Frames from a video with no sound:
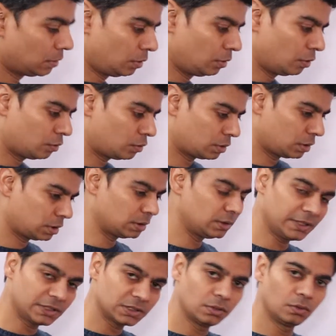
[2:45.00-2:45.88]
look
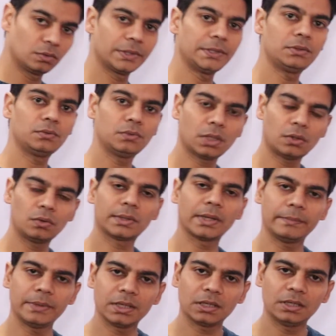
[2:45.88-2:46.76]
into now
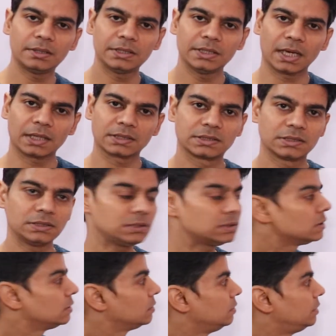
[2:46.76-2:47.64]
chemical
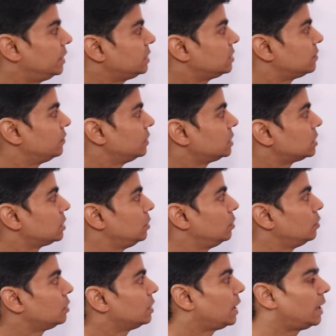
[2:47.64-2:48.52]
reactions. Let's first
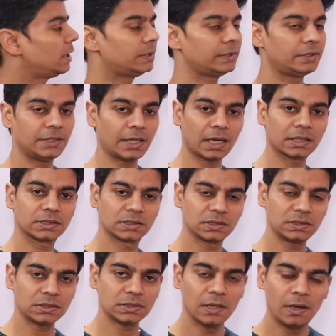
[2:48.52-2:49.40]
look at
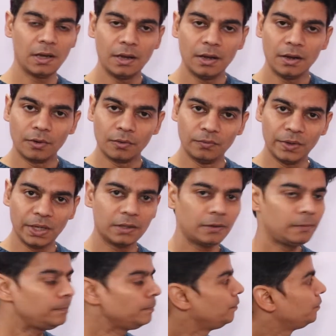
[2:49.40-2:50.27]
reactions
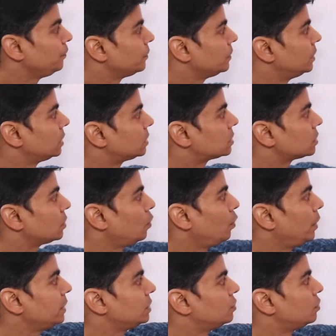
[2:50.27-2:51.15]
where this
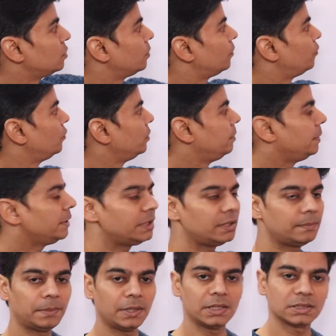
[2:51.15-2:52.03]
OH group would be
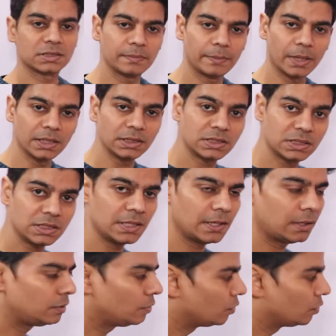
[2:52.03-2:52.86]
replaced by Cl